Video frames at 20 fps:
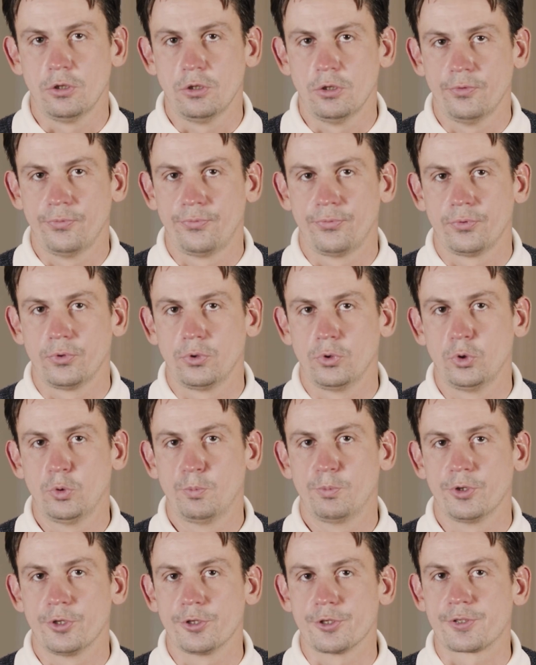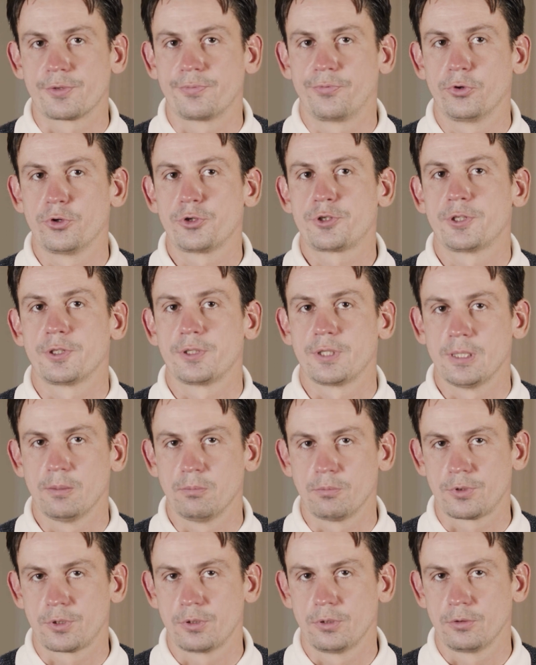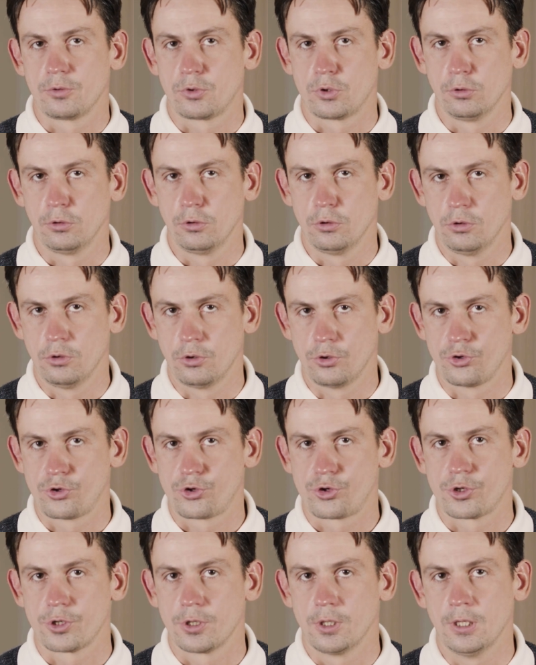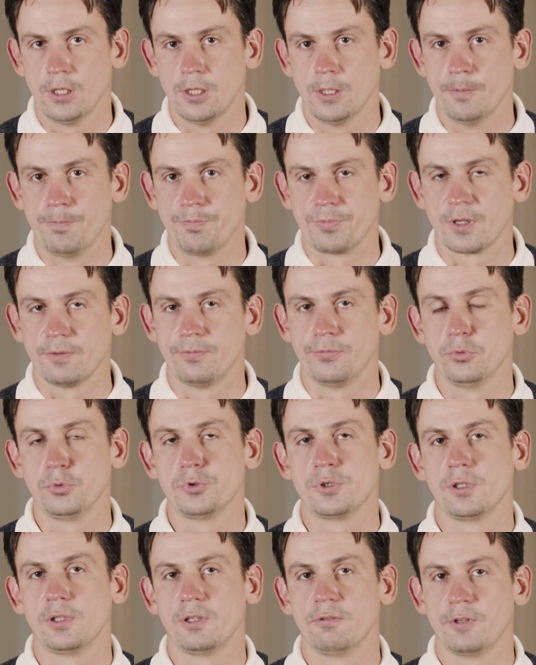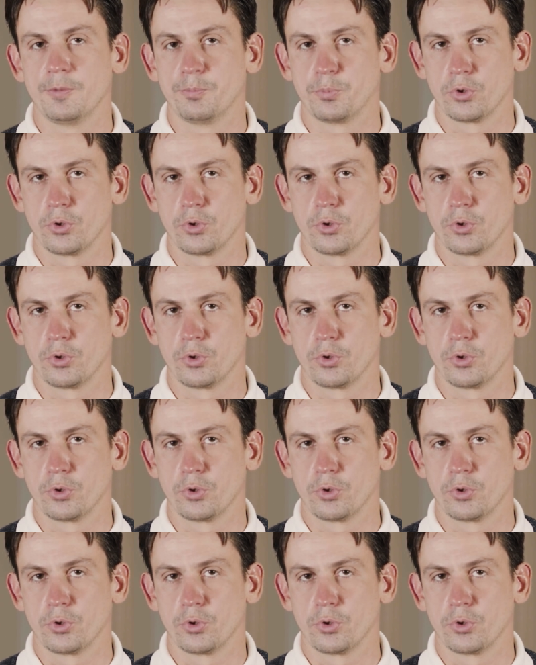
of Uber's first attempt to launch a food delivery